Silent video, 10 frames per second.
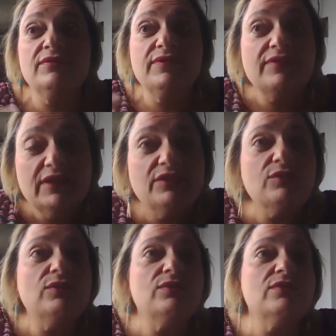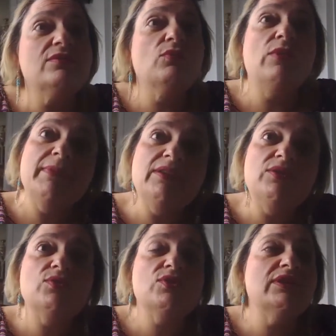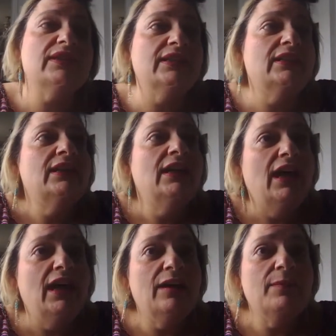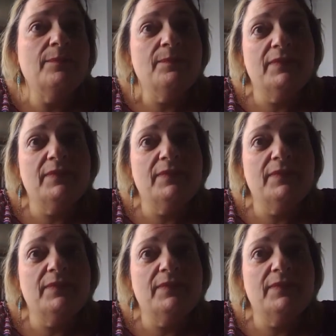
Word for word: 50 year olds, women usually um,